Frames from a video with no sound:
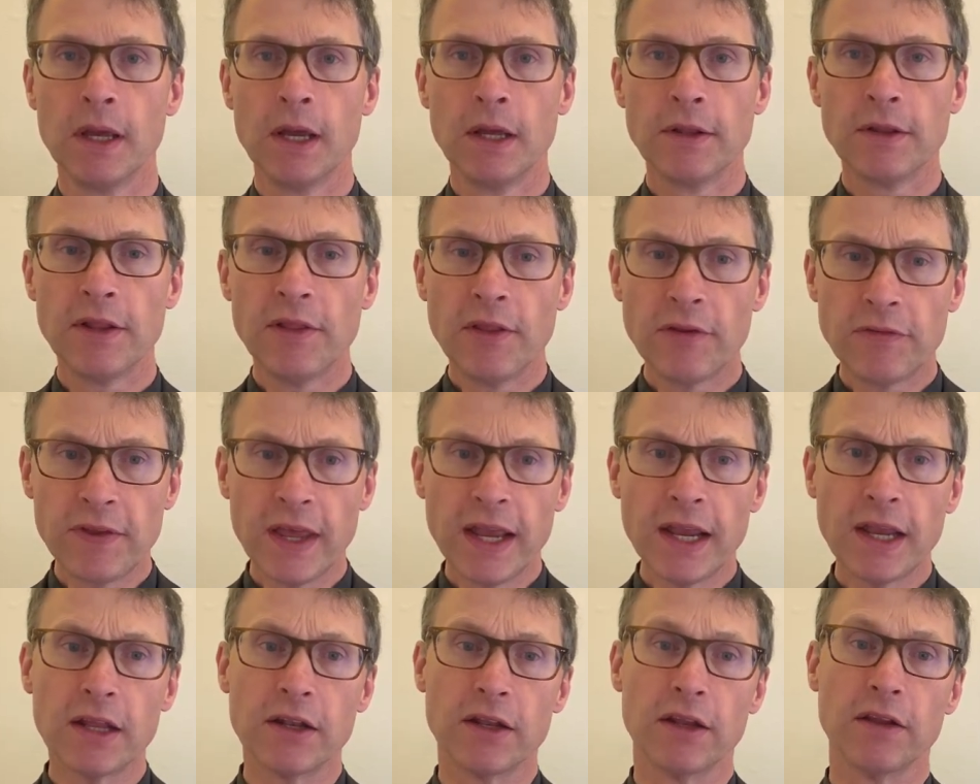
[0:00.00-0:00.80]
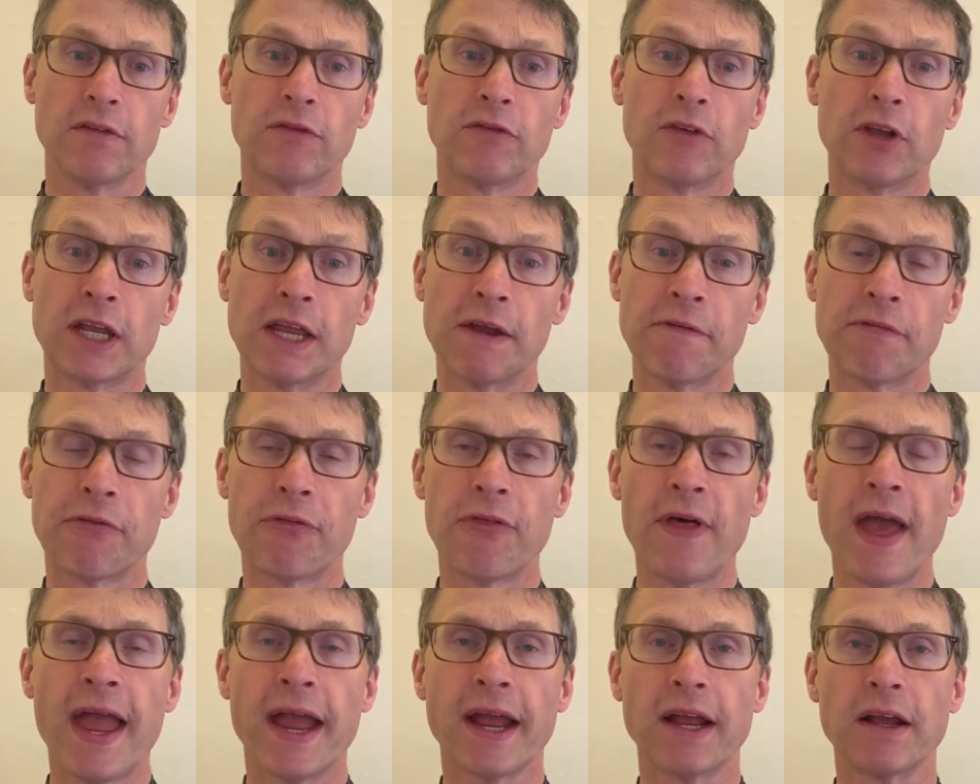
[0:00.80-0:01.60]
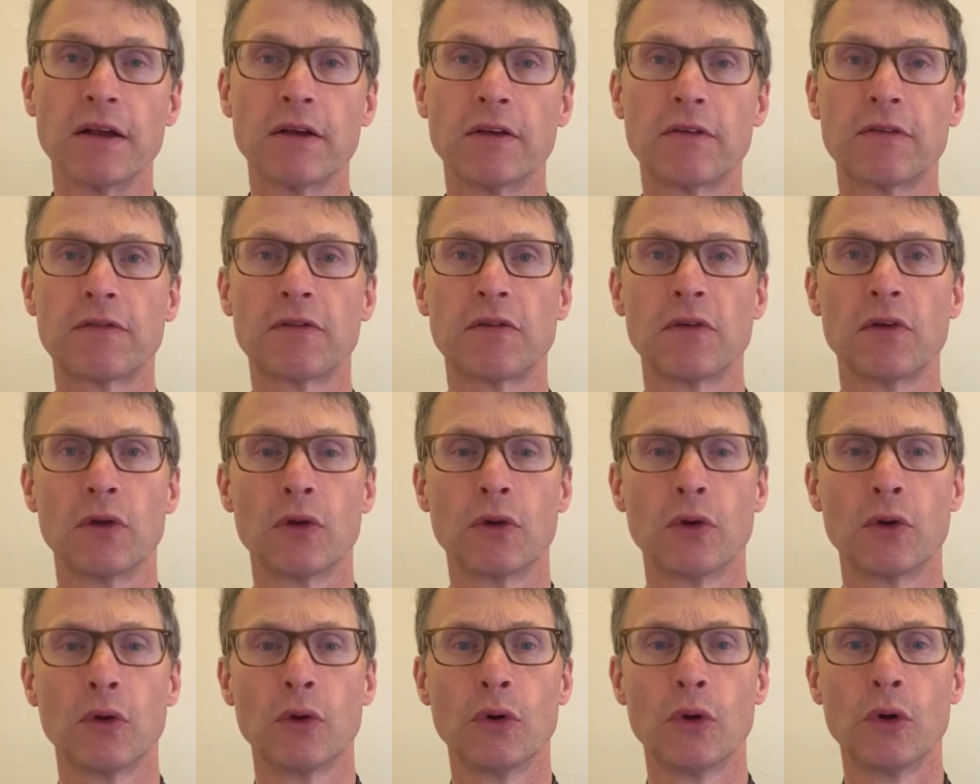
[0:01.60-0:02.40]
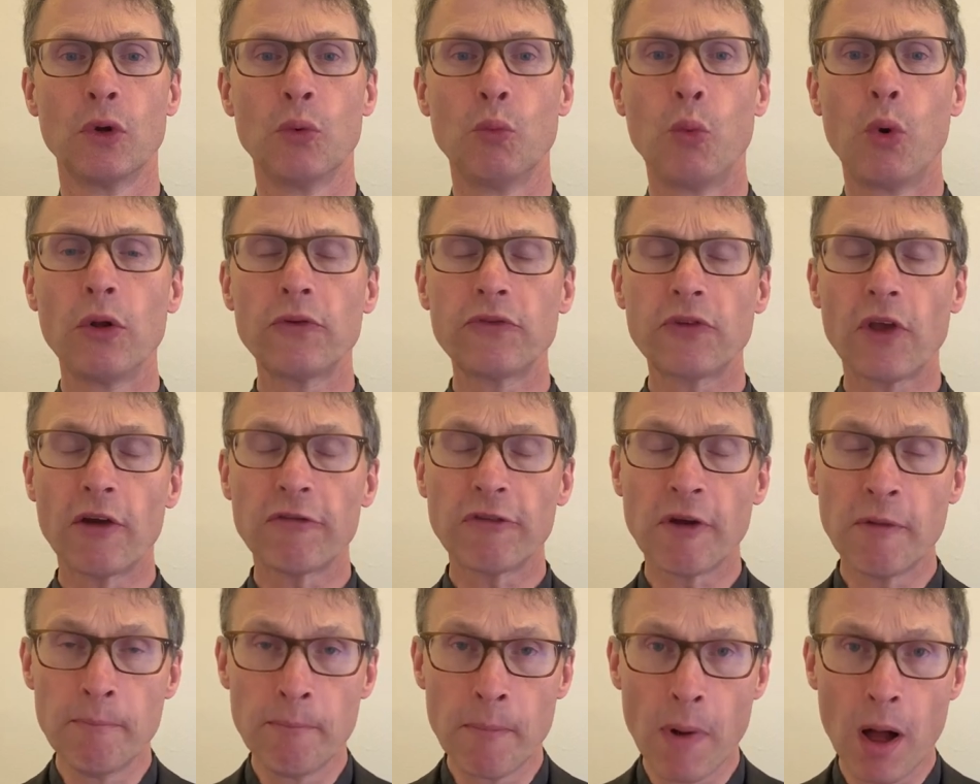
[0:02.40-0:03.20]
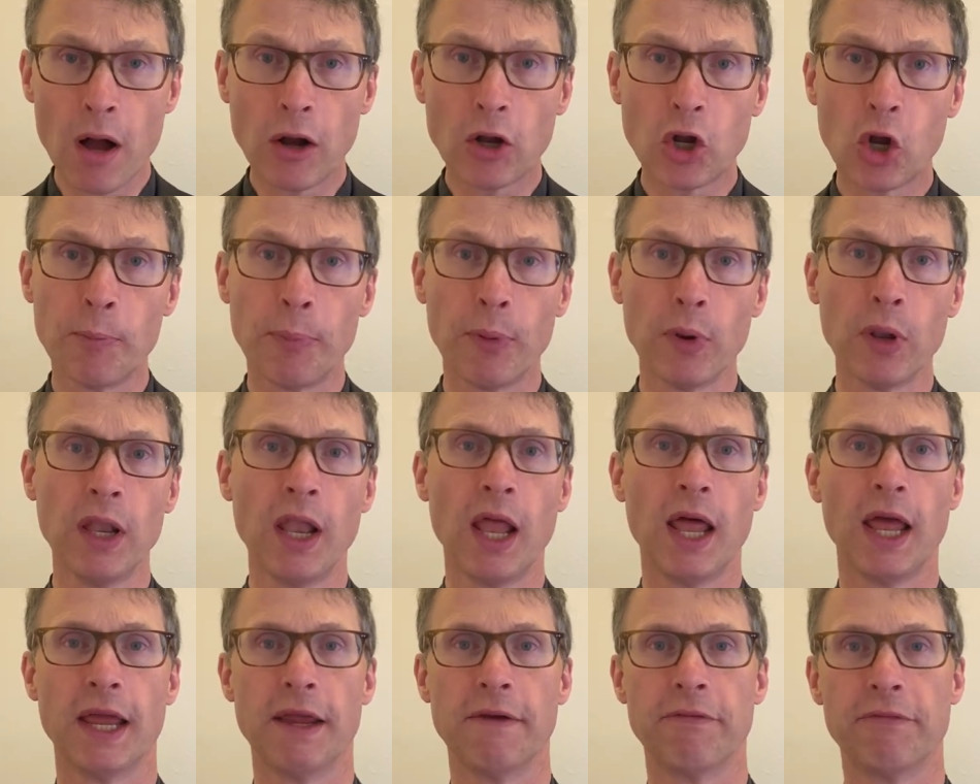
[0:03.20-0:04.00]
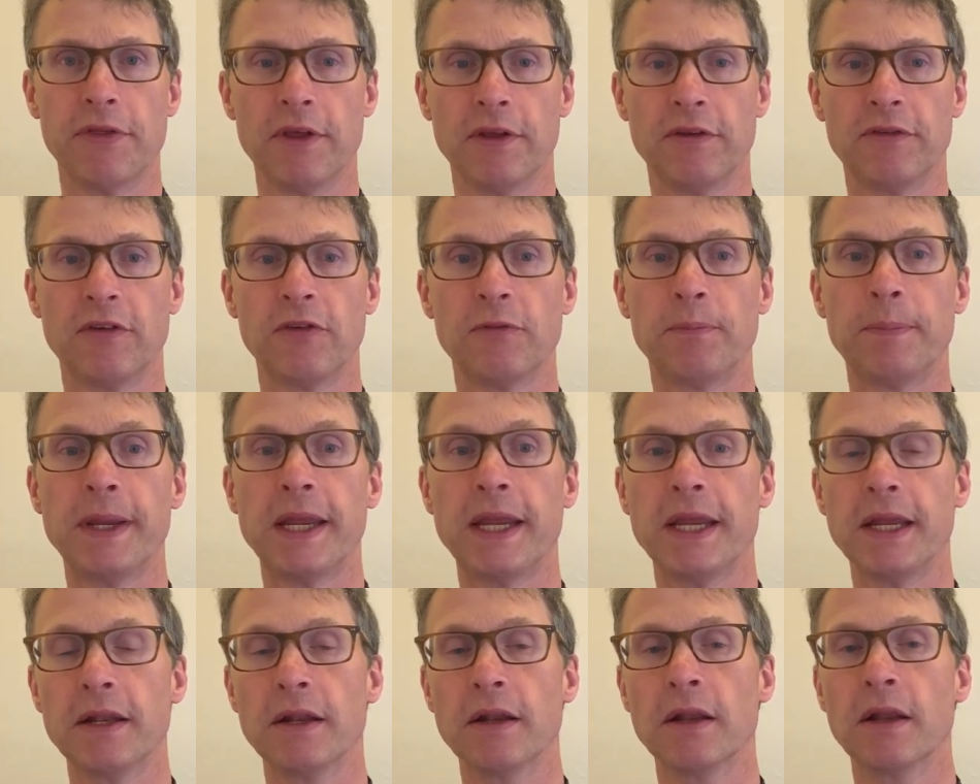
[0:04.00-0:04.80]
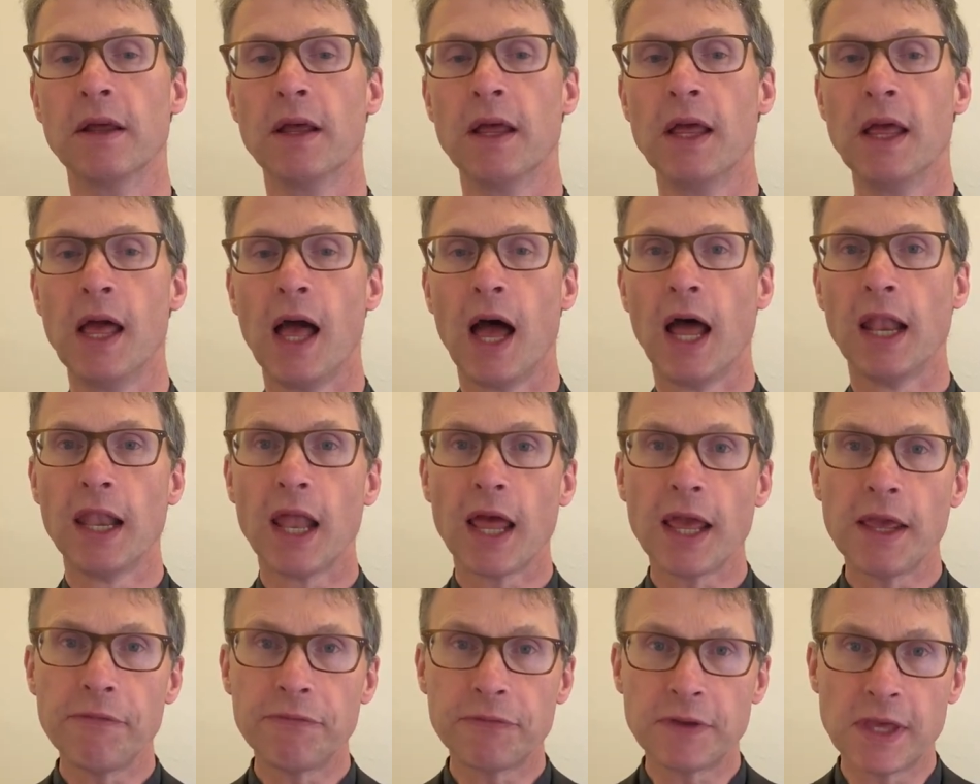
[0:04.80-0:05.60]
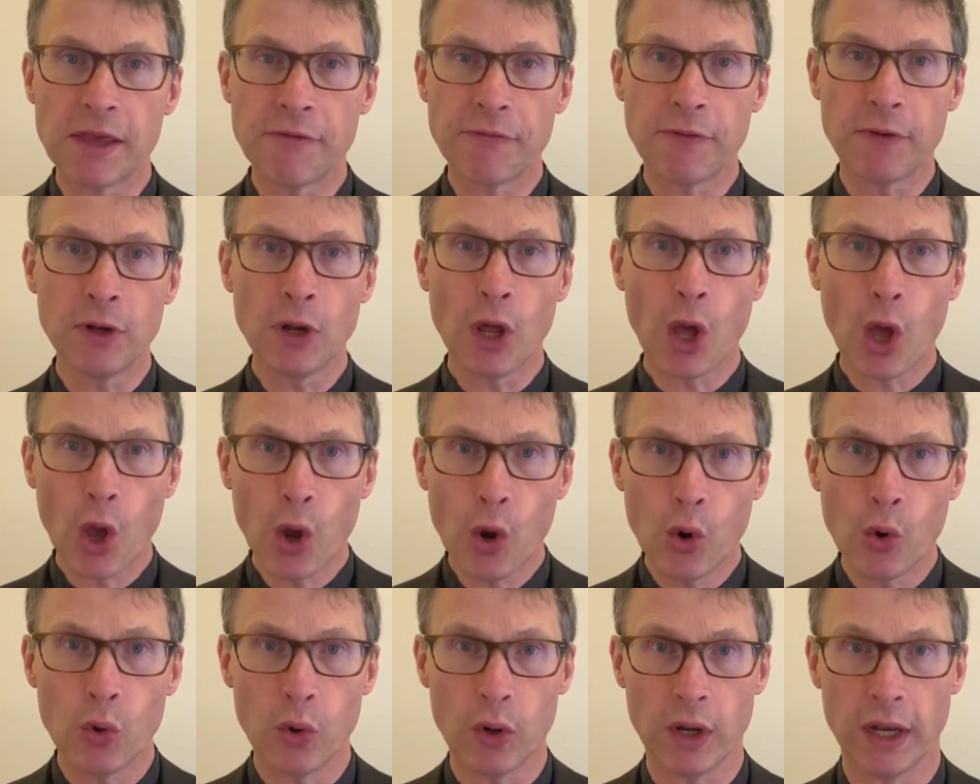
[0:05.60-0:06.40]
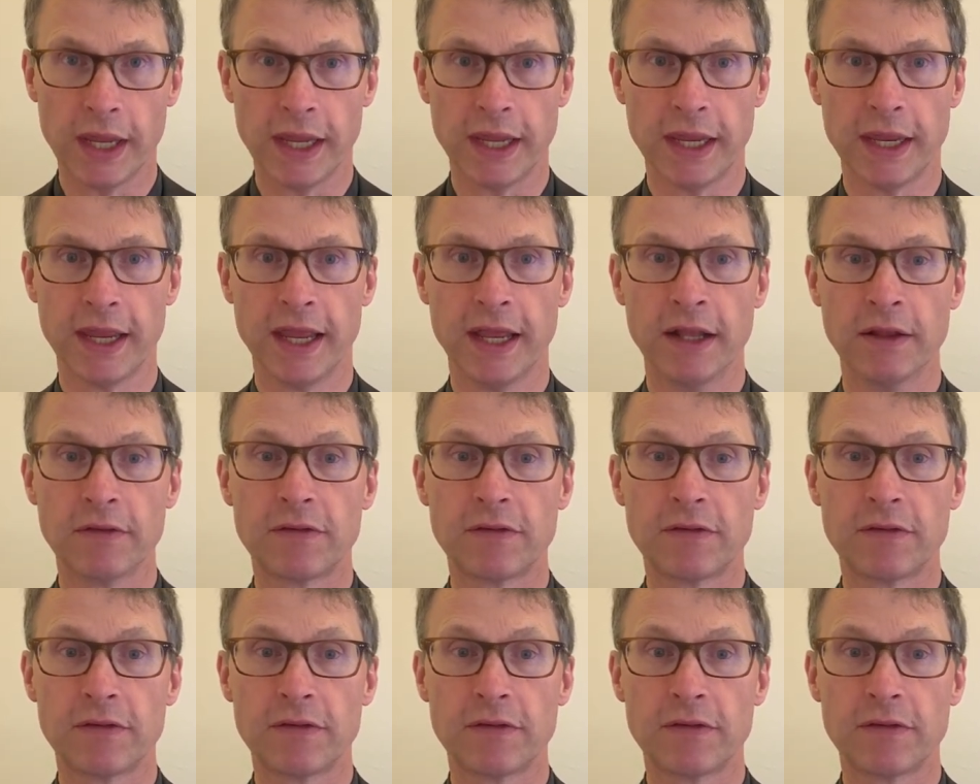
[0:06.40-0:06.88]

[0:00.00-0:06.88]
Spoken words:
Then the second is to give thanks. What a remarkable life this has been. A life given wholly in